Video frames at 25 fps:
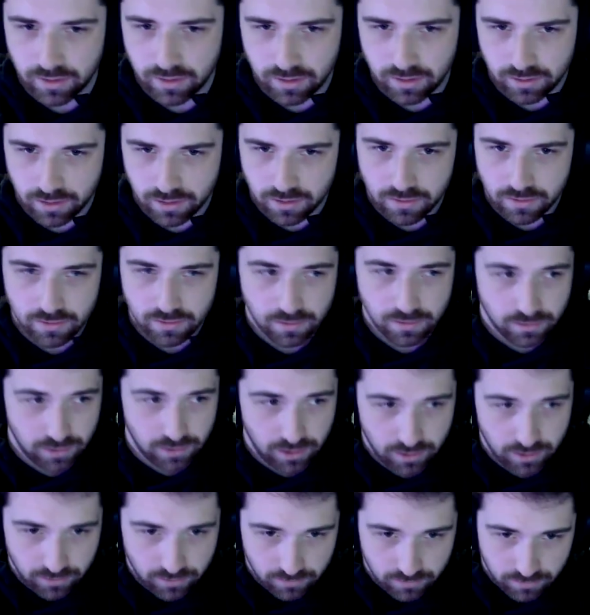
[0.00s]
And the goal,
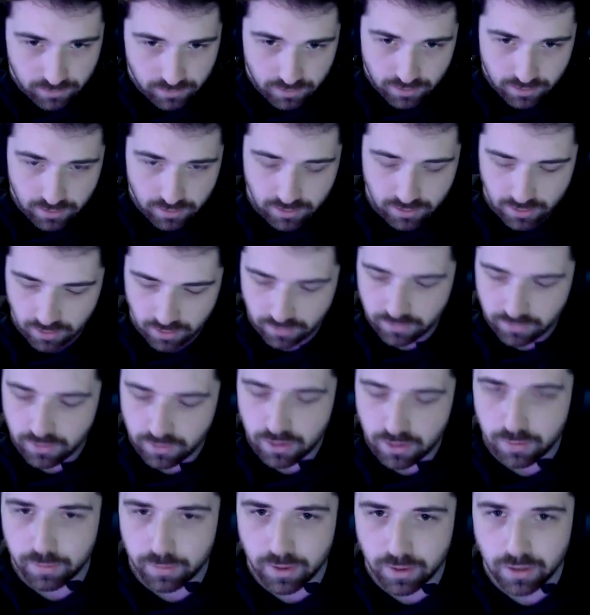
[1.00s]
the
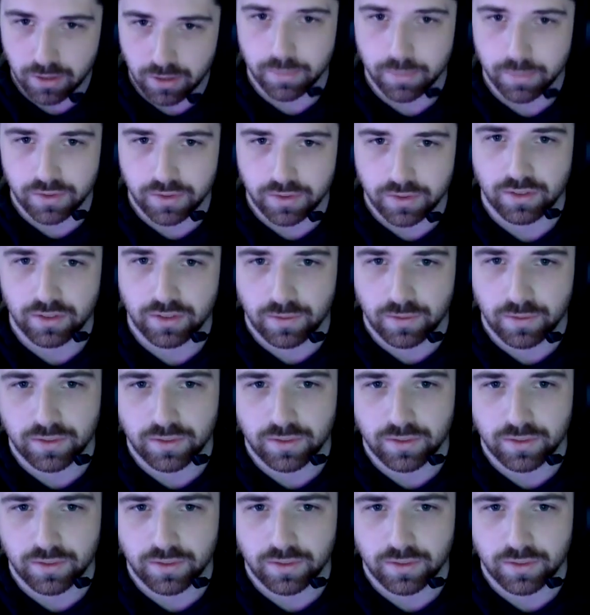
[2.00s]
overall purpose of